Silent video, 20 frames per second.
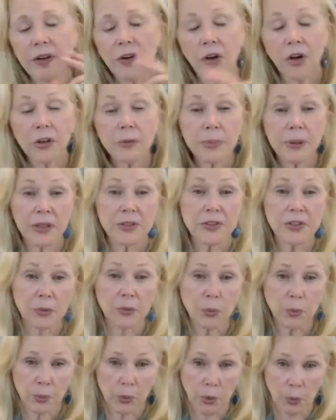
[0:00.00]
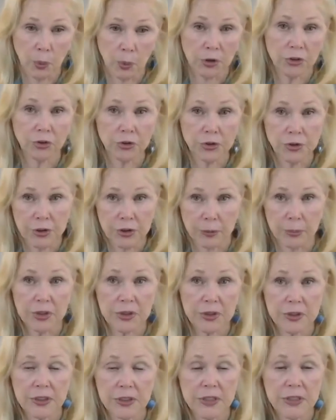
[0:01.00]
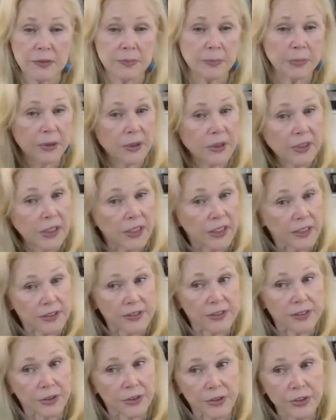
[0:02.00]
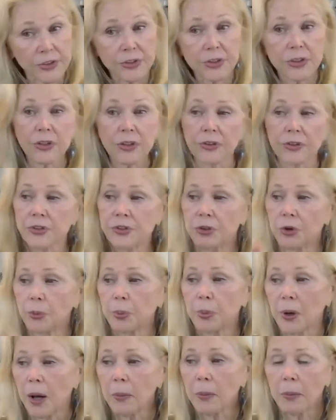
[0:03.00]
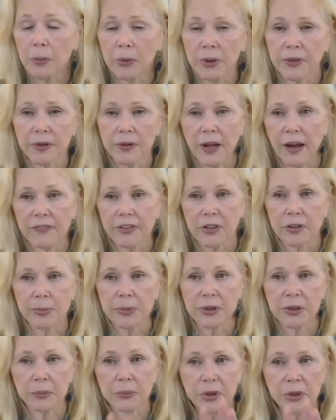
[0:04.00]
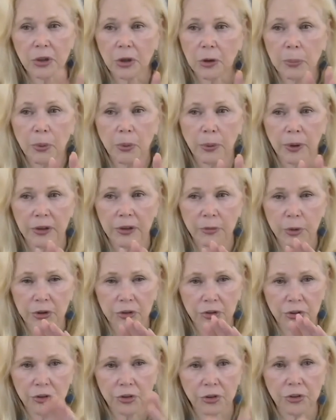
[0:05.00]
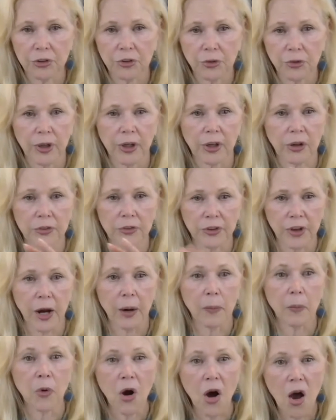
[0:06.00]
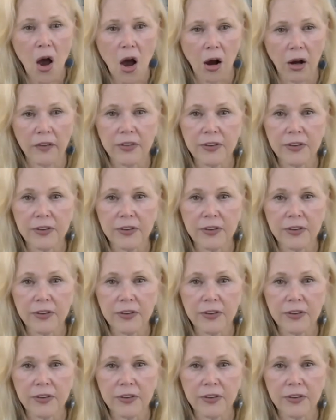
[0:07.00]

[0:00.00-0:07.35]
it all depends on, on what your subject is, but yes, there is there is no problem with it having to be a mirror point where she turns around and goes, "I'm wrong.